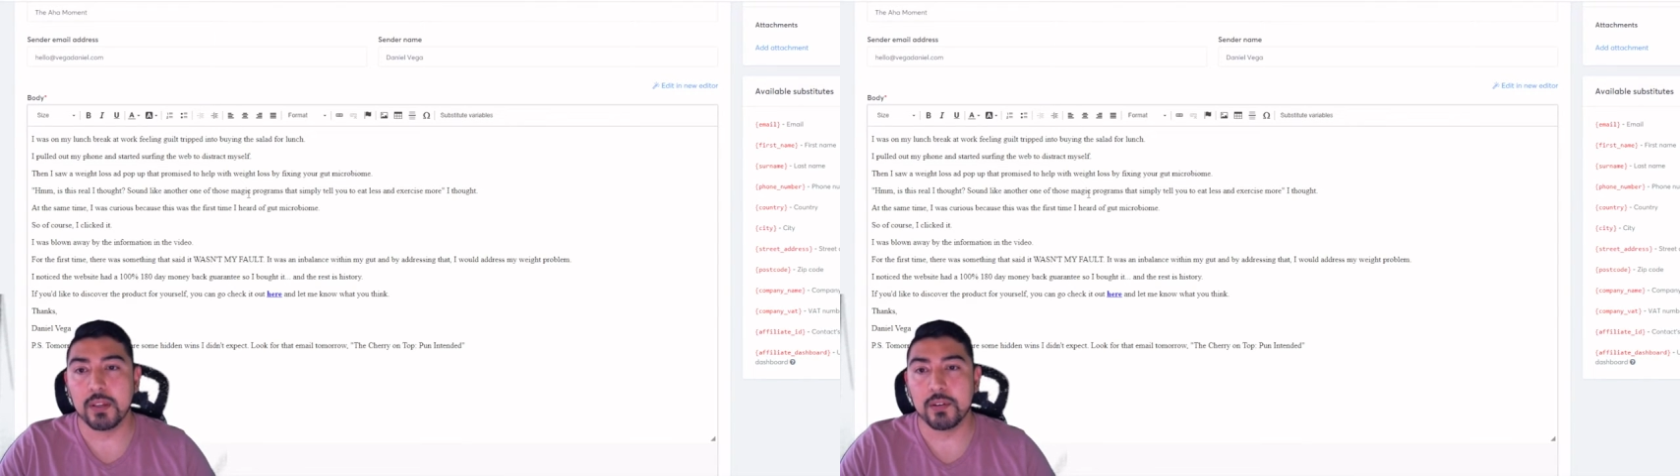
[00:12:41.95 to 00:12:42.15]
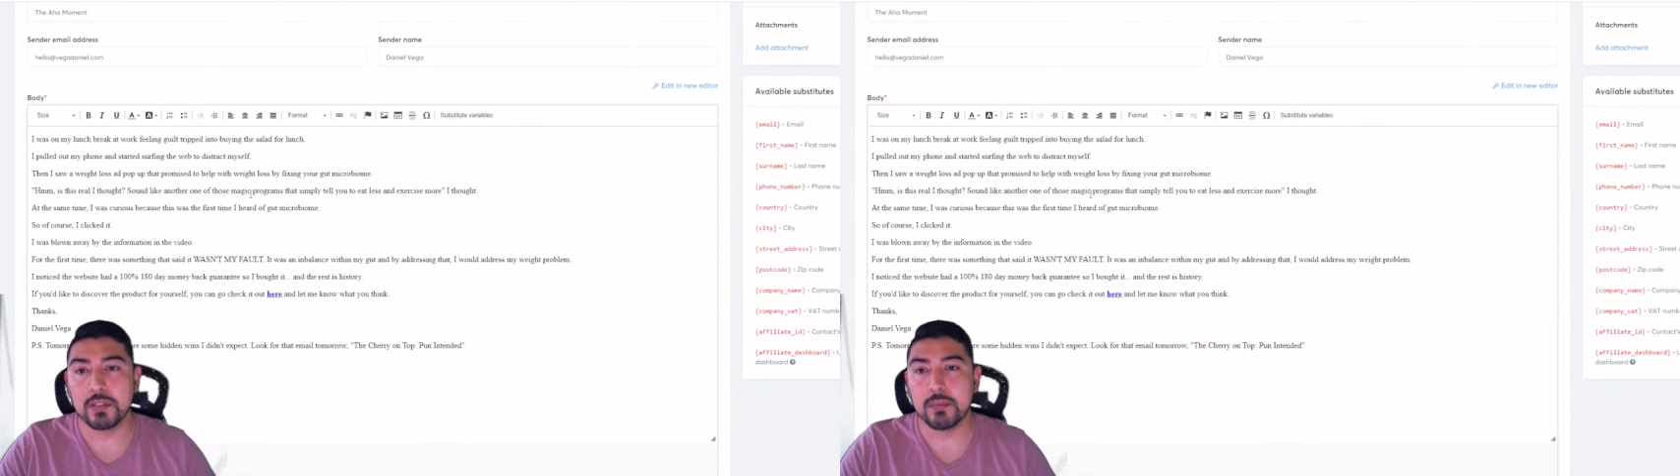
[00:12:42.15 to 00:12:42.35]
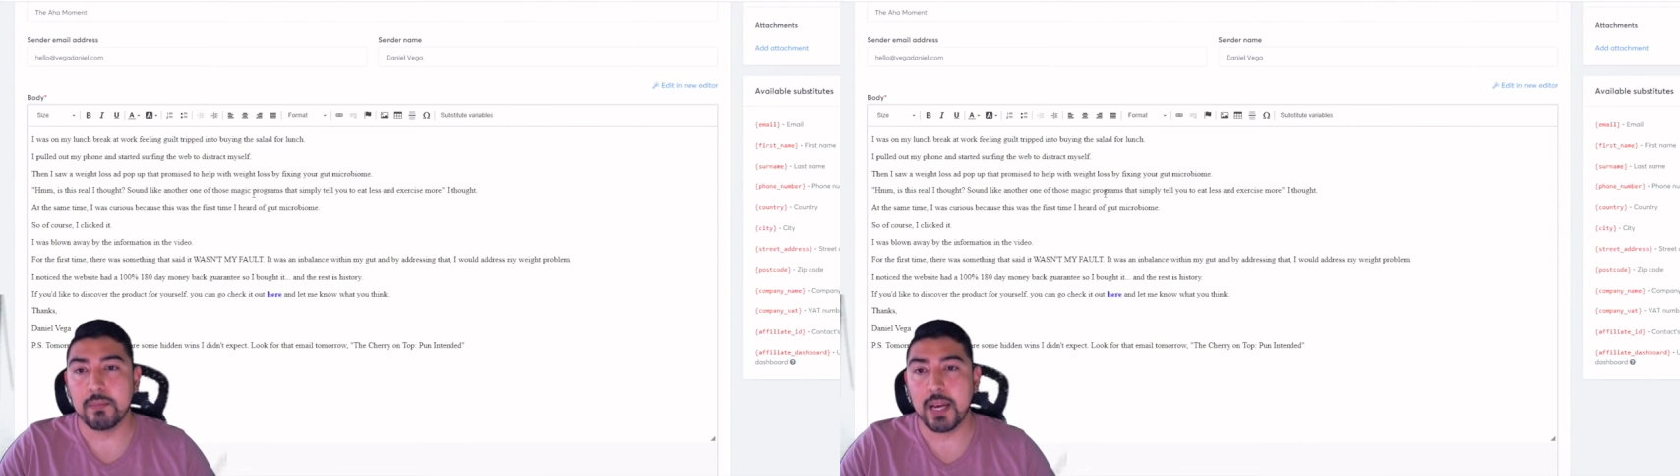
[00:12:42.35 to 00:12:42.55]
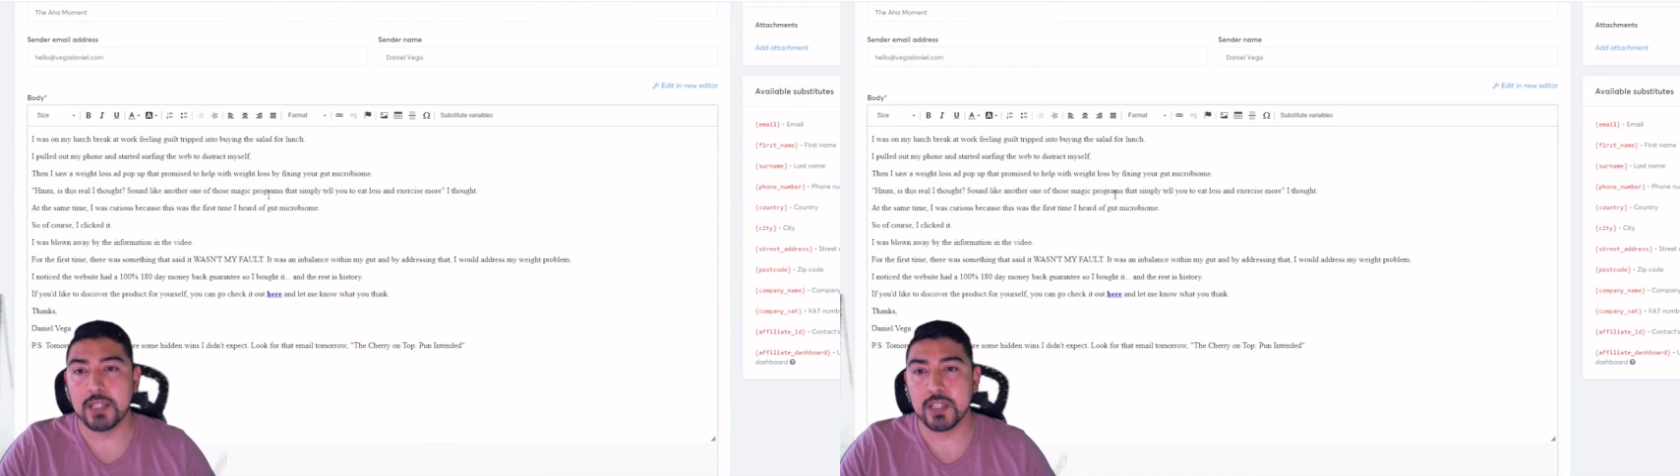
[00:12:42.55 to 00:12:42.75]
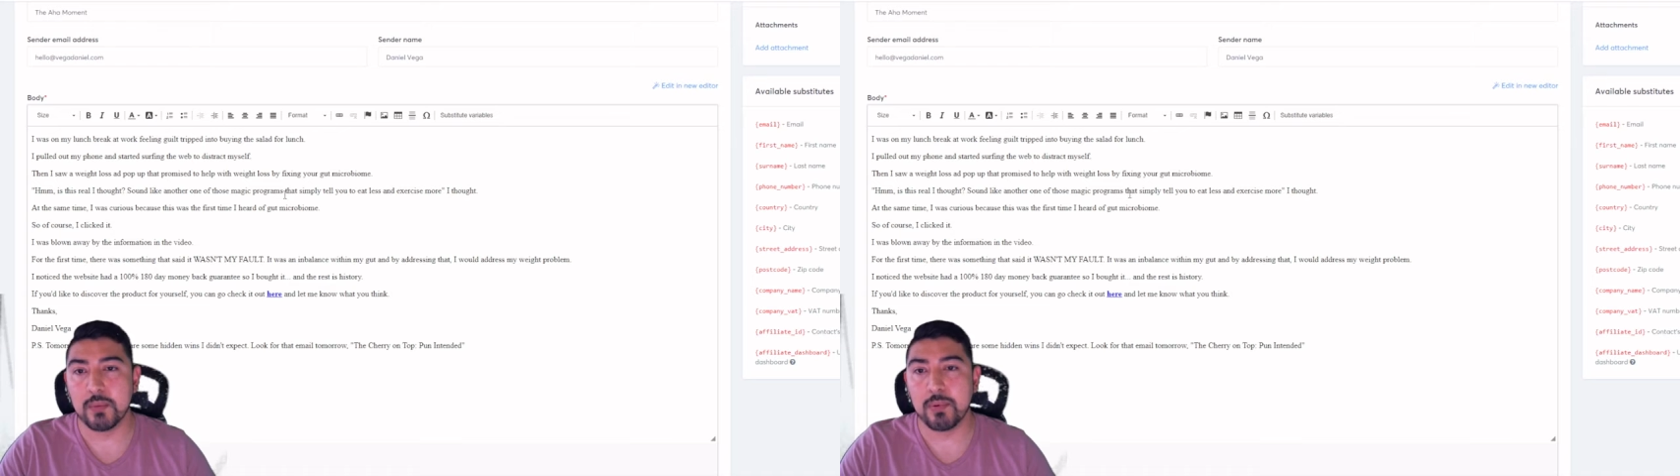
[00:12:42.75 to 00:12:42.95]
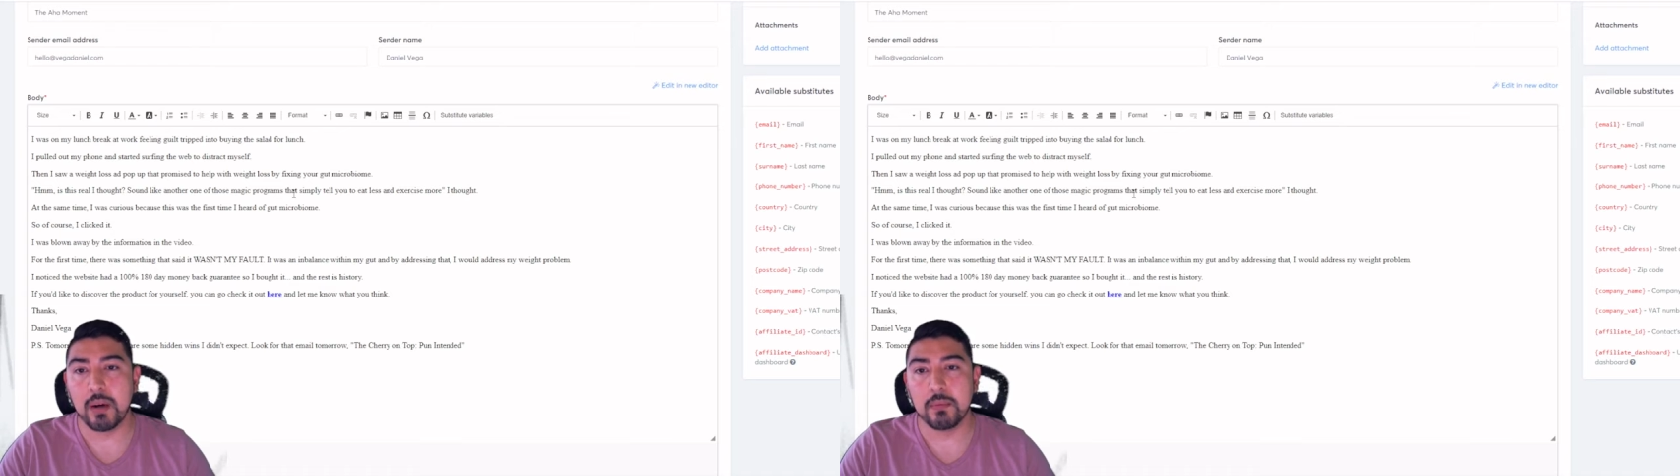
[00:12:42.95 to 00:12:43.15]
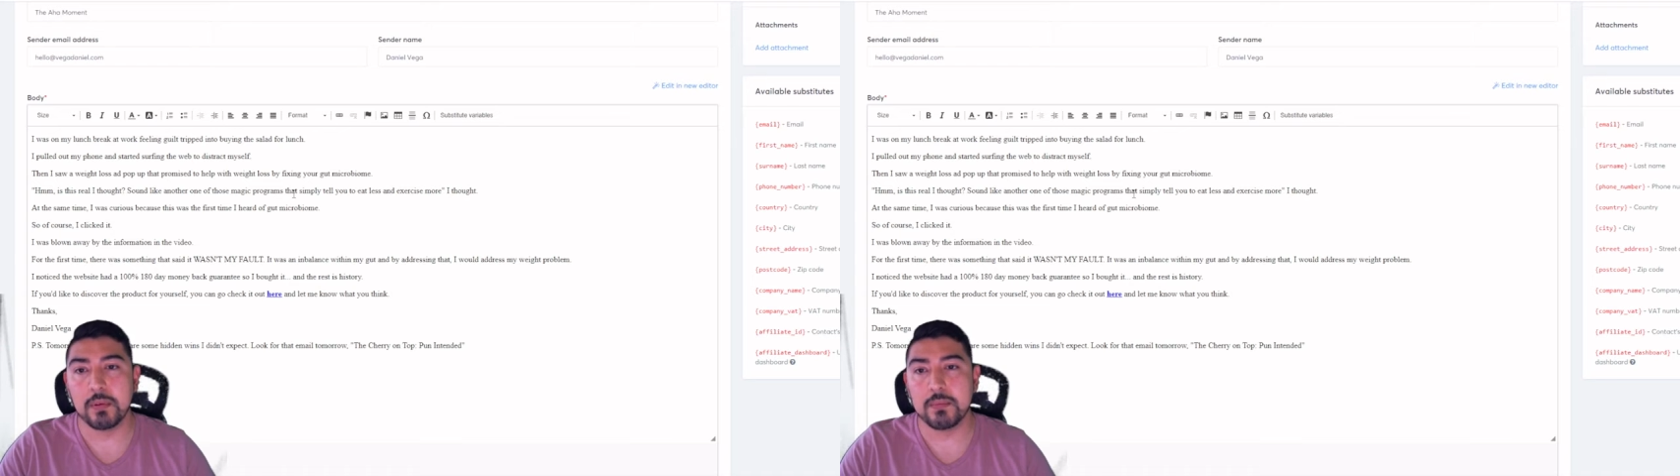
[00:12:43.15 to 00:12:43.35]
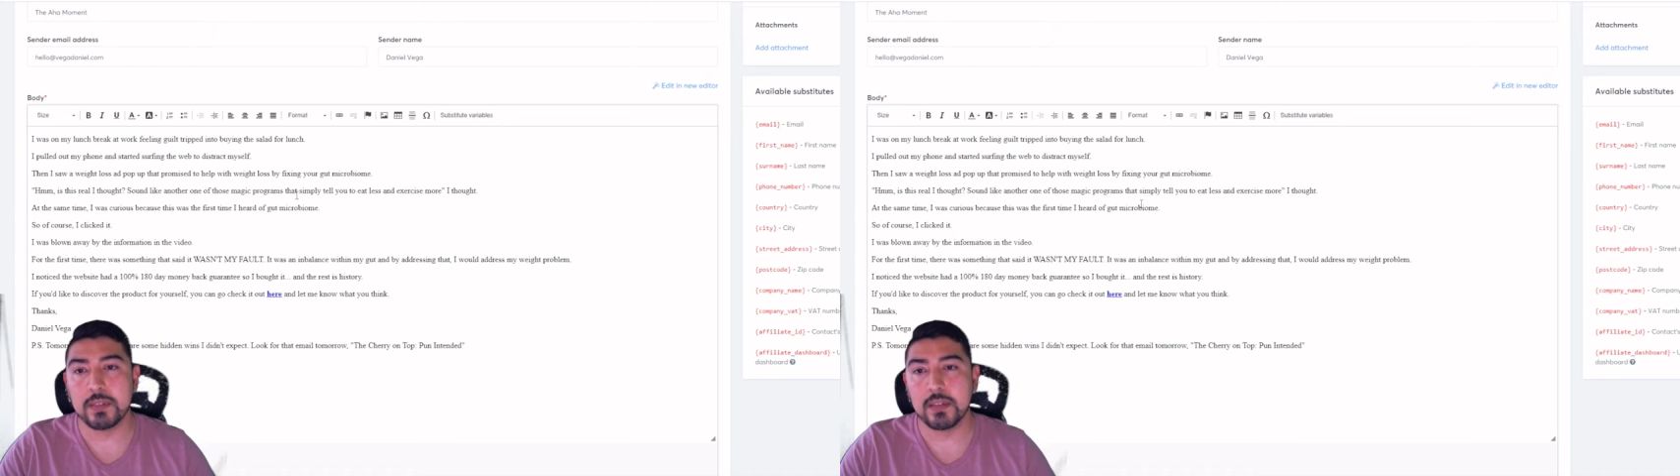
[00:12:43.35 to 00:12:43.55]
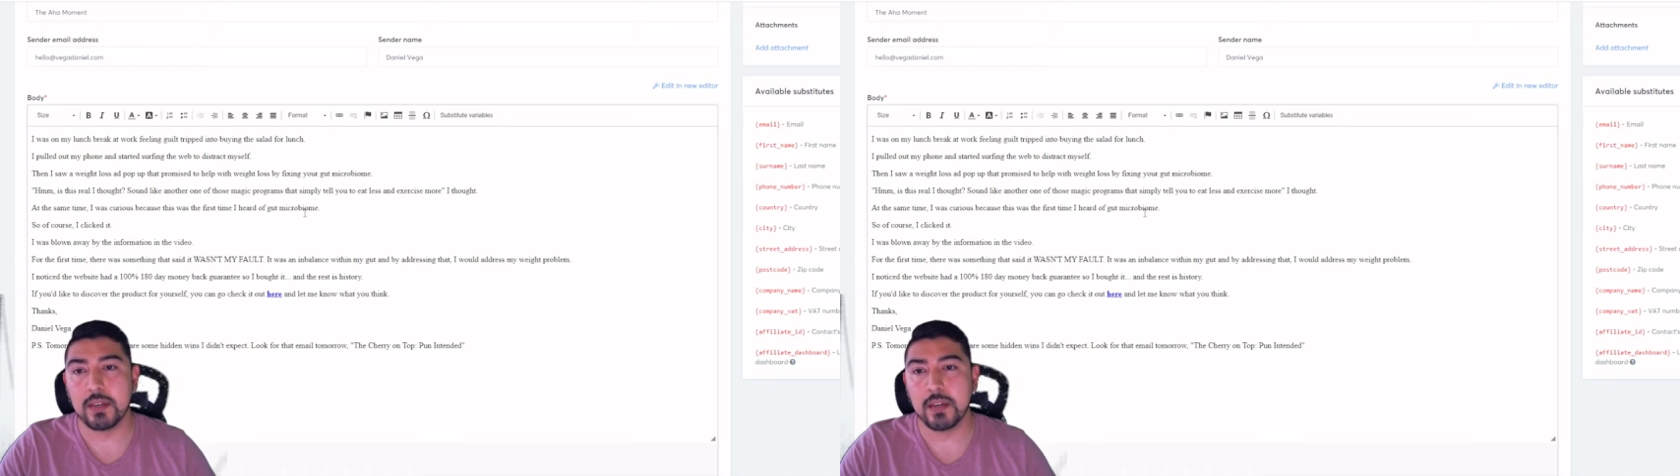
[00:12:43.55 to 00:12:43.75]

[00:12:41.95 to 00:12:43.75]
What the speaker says: those magic programs